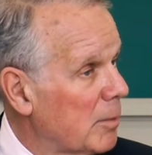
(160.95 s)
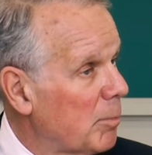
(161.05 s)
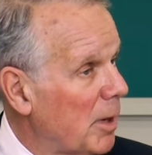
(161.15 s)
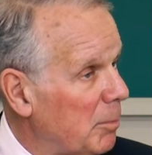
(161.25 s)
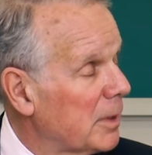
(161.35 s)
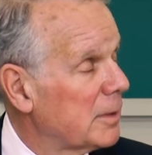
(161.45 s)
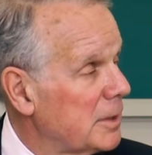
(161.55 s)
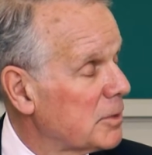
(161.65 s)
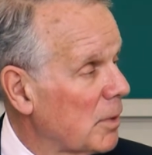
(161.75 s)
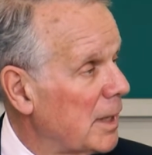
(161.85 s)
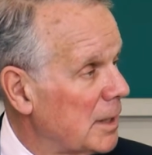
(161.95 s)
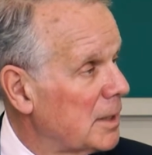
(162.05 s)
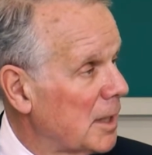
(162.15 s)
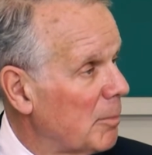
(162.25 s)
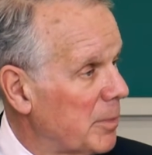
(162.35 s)
publicly
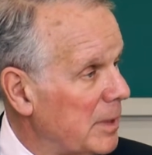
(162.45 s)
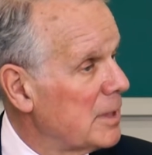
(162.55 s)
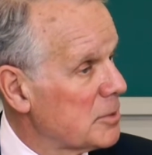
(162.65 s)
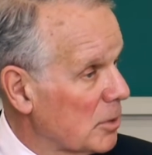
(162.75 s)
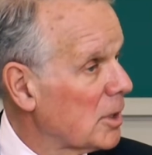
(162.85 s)
traded companies or